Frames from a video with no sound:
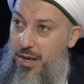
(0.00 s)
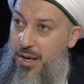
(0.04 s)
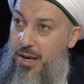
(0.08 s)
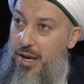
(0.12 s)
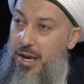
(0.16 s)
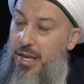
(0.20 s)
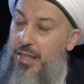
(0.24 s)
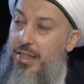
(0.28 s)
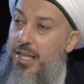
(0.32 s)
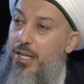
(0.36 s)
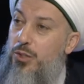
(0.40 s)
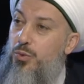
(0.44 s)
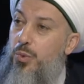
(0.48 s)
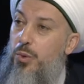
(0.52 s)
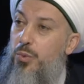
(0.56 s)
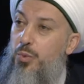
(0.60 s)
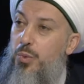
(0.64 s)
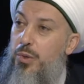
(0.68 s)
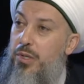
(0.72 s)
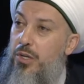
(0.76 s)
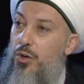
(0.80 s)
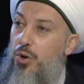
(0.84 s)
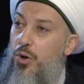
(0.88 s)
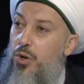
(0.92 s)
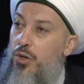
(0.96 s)
And that's what
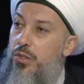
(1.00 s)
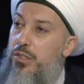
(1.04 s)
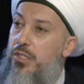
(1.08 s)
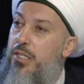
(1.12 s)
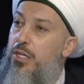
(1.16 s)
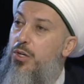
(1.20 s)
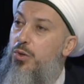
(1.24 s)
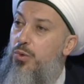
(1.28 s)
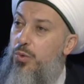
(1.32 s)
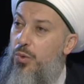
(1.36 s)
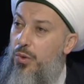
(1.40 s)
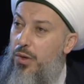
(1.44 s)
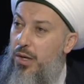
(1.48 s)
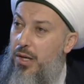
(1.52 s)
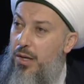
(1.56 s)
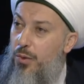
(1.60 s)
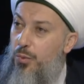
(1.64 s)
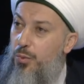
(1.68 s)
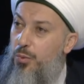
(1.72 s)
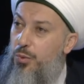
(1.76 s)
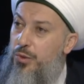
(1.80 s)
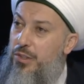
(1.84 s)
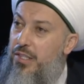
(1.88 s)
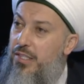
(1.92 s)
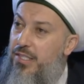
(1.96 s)
we call zikrullah.
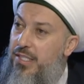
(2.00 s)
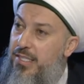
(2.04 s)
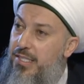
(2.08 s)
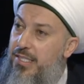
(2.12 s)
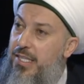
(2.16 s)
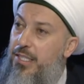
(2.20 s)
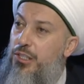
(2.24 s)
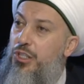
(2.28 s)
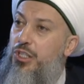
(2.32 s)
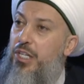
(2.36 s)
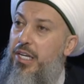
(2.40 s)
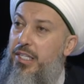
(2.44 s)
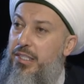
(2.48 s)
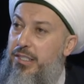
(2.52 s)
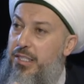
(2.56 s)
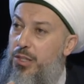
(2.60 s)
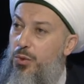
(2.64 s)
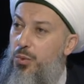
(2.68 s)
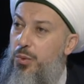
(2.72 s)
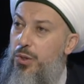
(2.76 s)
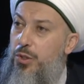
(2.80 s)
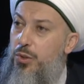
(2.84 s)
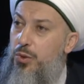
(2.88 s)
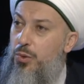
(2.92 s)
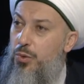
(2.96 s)
This is the chanting
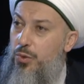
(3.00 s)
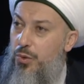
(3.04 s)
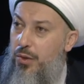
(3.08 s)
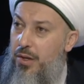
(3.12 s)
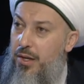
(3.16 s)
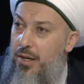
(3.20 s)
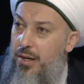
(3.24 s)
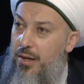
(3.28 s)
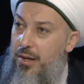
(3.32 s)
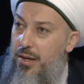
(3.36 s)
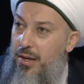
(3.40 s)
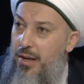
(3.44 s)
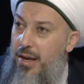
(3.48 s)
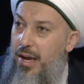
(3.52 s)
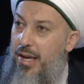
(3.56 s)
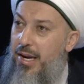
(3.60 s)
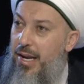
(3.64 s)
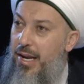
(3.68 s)
we do. And I